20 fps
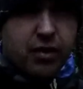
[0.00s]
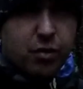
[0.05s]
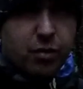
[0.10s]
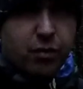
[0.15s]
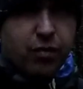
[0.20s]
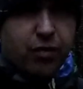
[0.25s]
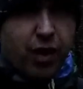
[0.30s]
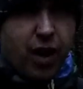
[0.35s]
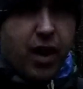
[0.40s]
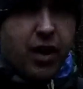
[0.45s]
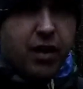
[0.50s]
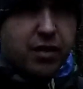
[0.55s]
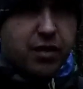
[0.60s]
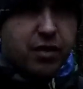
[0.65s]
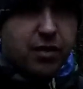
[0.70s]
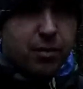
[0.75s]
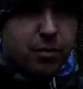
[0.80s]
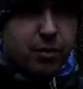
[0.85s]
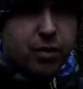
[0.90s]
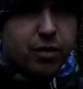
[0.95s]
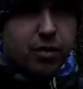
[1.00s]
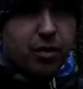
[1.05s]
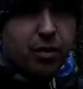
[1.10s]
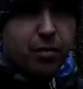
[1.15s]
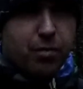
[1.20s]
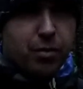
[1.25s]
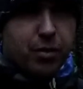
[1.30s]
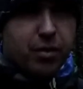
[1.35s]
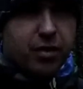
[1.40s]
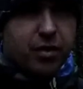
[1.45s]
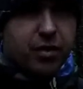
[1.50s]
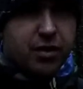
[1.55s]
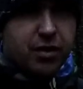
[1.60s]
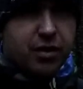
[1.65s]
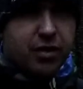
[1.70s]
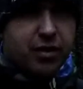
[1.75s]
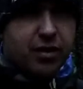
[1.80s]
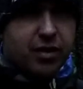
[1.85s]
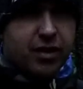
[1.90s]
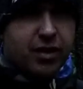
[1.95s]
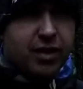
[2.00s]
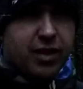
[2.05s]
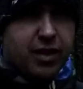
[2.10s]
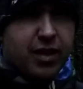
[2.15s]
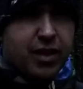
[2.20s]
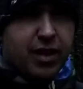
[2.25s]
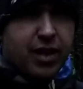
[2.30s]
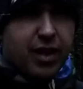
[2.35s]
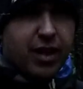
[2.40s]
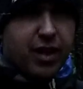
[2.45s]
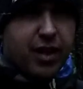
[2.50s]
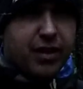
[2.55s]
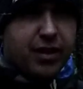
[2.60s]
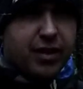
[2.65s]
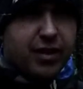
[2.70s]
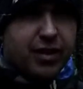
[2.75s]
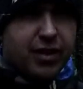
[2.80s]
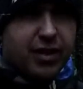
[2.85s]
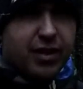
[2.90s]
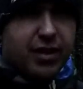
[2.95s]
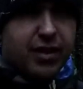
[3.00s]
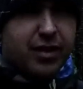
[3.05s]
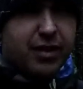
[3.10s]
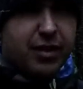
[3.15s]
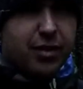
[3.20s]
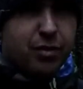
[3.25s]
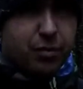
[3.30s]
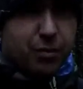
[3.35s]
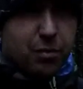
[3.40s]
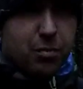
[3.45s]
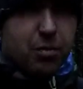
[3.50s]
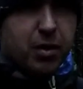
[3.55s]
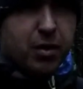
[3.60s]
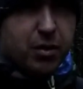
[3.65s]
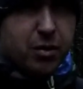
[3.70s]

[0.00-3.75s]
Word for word: to find some good compositions. And uh, this will be a